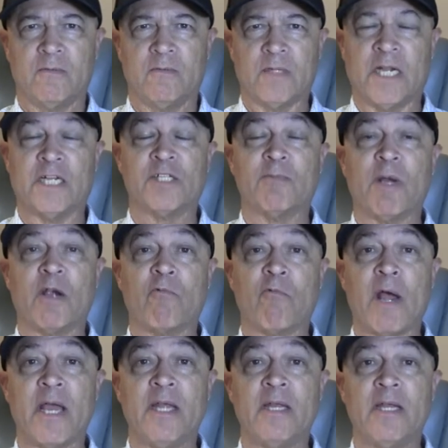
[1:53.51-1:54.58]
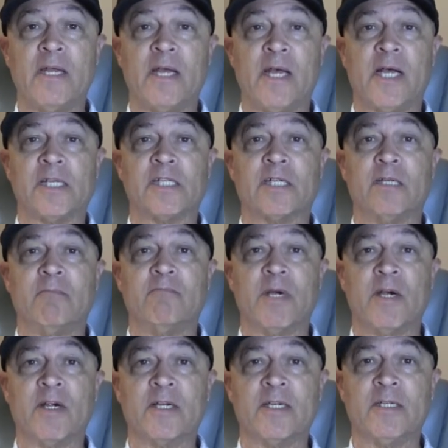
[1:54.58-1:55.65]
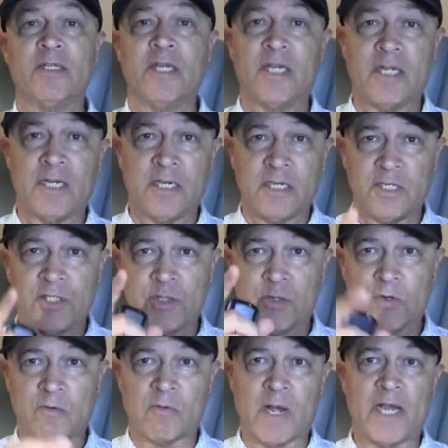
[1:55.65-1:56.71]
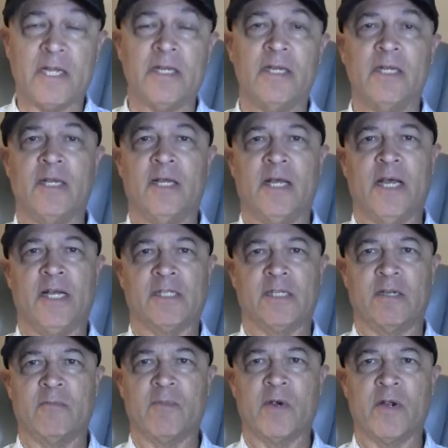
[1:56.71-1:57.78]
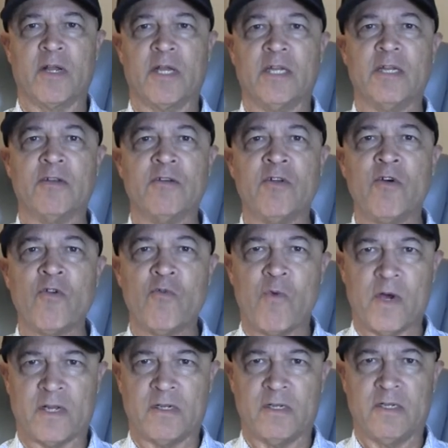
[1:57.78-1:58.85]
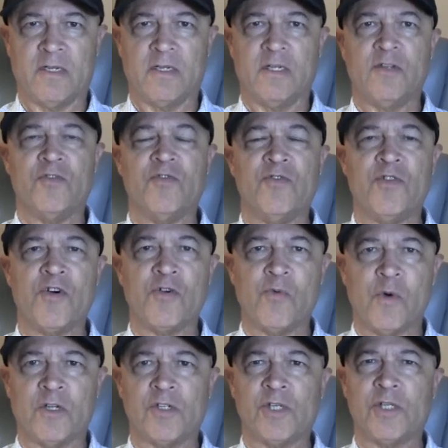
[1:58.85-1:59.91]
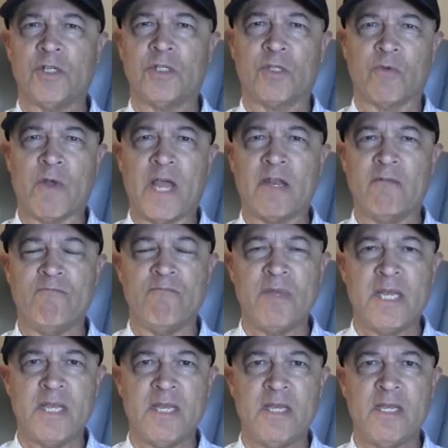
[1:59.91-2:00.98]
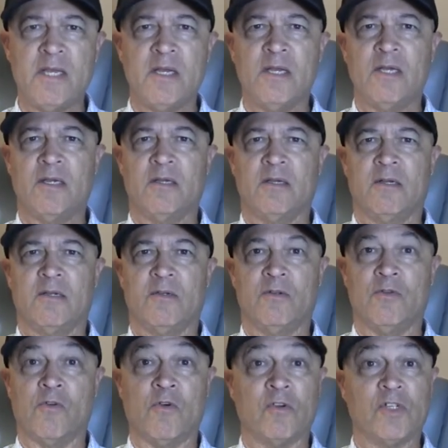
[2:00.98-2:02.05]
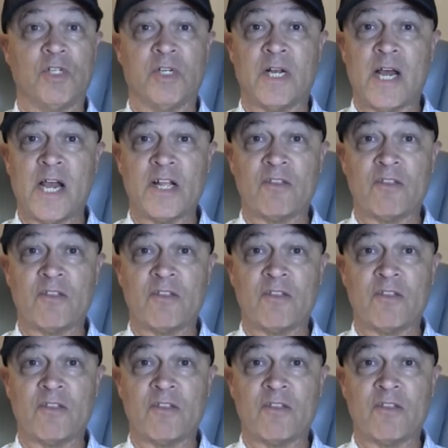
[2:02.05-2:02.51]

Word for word: That is my right as an American, and it is your right as an American. And no one, no one should threaten me, nor should I